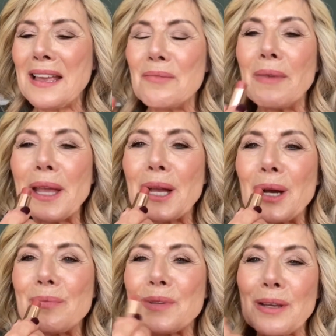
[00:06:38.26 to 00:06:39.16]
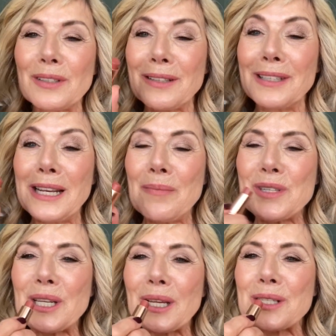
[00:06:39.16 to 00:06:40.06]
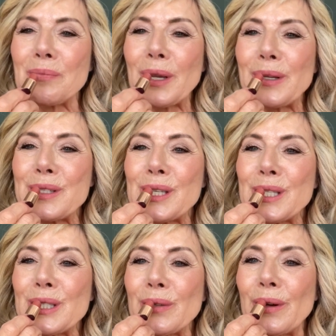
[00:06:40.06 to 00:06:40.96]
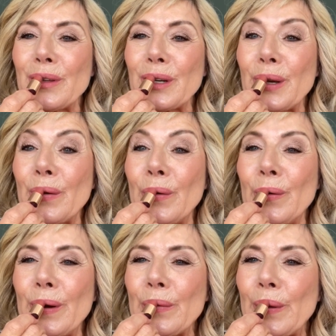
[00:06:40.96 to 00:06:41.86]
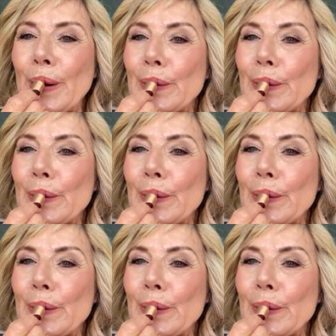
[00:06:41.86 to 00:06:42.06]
lipsticks, because this is the one that I always wear.